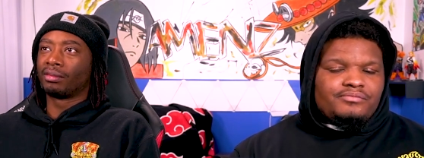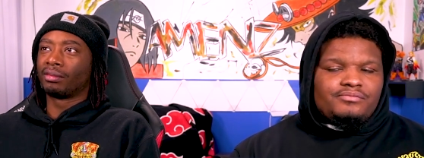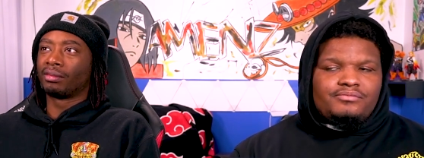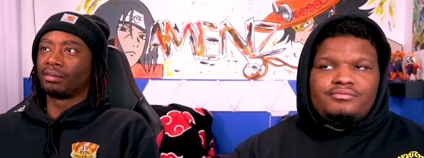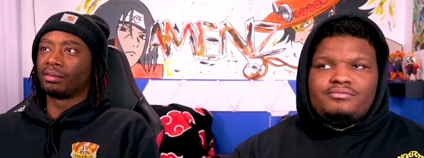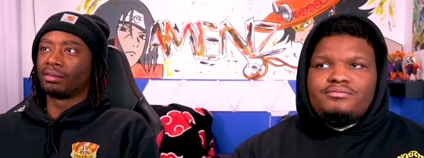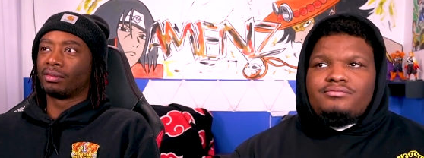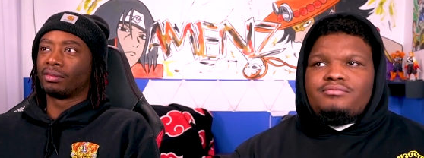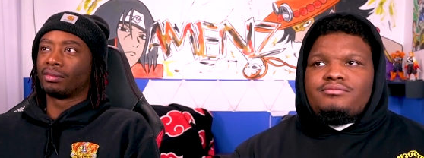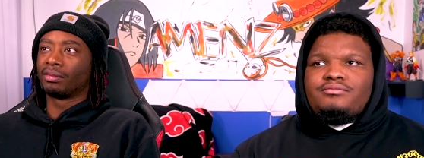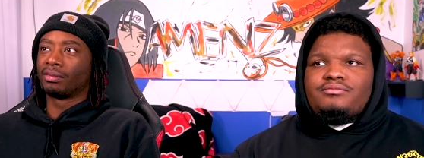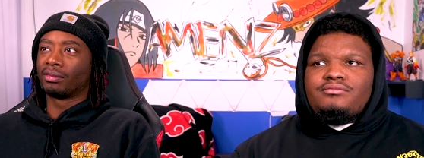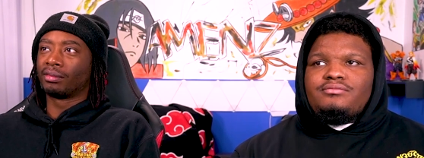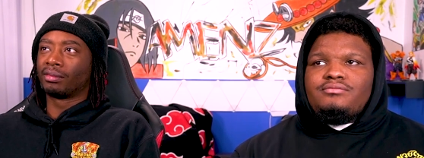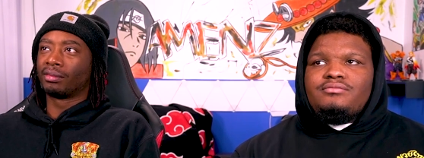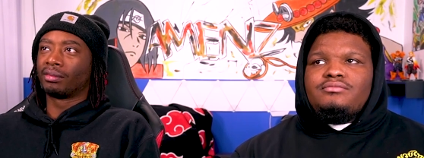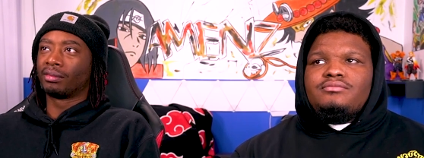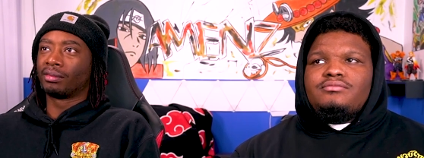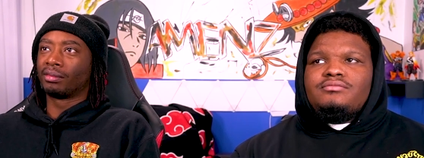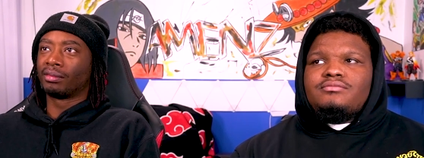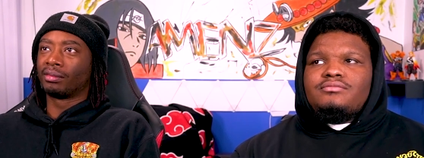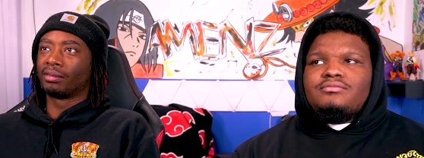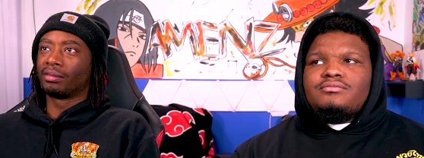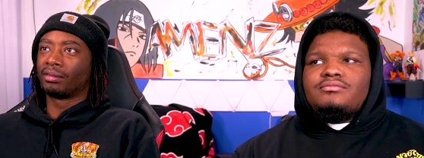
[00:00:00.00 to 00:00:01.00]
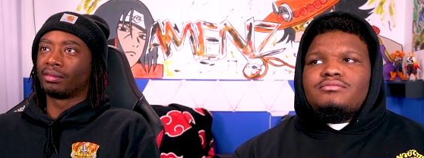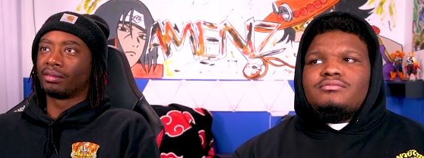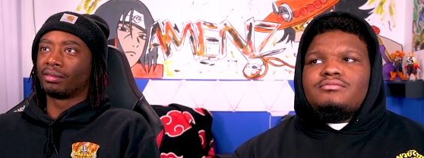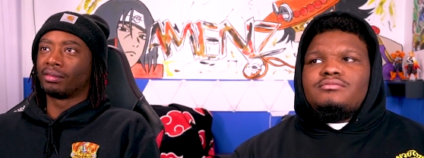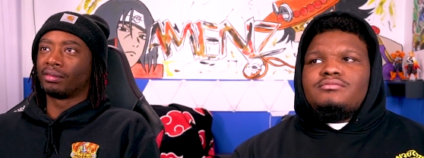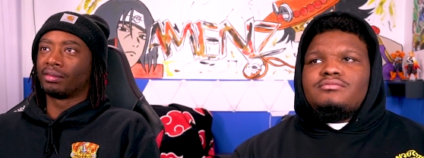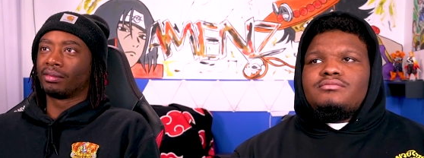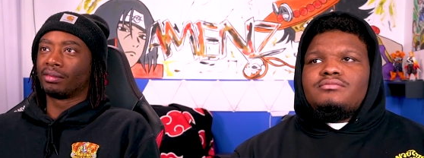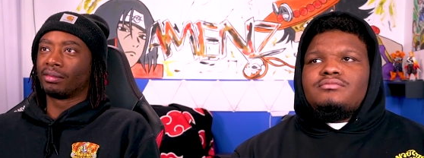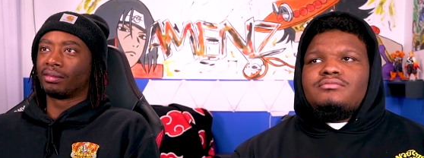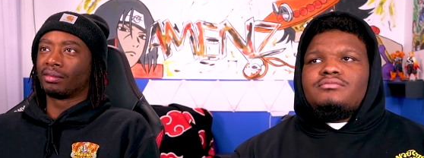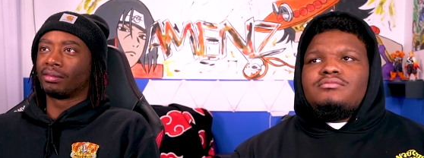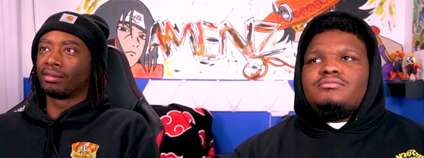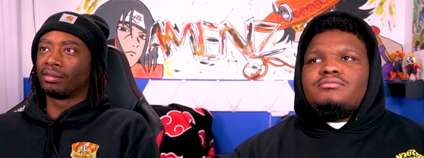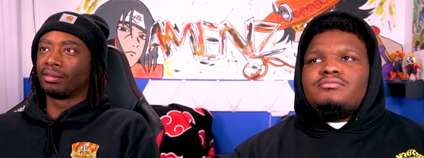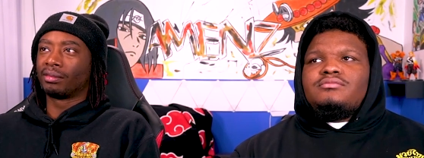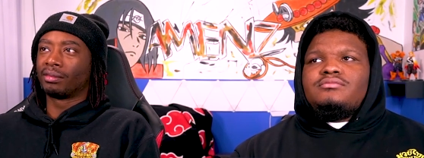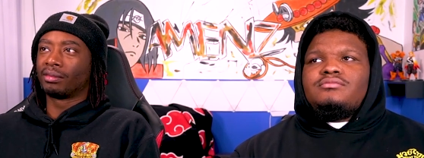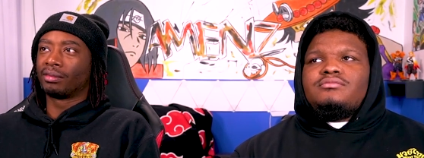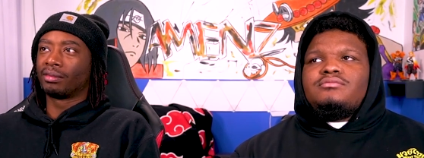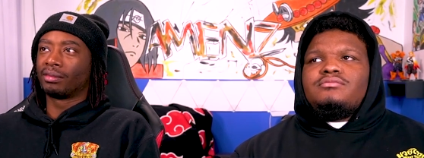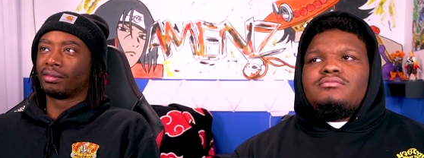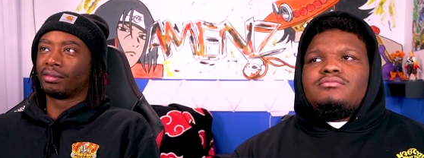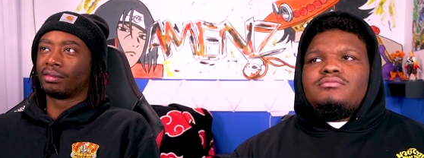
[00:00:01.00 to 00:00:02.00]

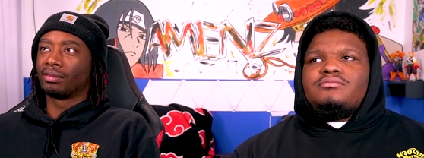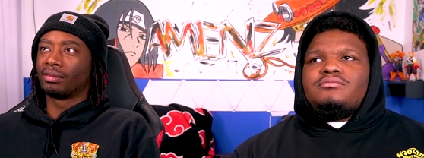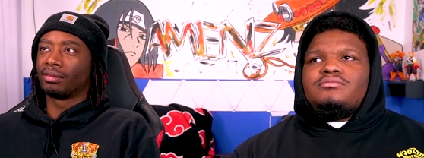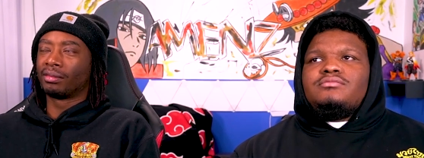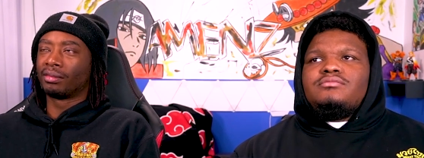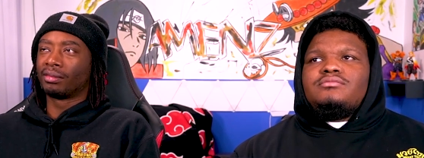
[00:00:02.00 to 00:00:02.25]
No one is speaking in this clip.